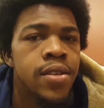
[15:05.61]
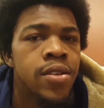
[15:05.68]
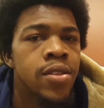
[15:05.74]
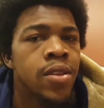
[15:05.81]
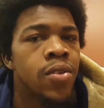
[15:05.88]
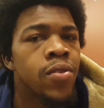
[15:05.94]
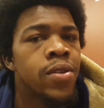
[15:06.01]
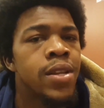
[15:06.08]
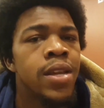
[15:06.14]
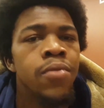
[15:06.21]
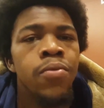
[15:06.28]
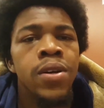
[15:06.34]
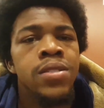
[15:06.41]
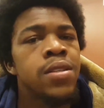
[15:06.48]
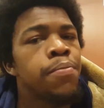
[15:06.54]
You know, it
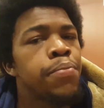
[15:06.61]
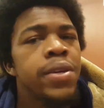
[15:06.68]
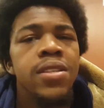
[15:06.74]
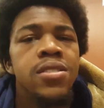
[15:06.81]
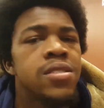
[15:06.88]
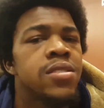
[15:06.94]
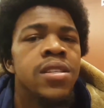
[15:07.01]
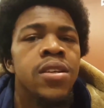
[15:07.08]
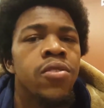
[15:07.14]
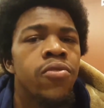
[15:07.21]
wasn't peaches and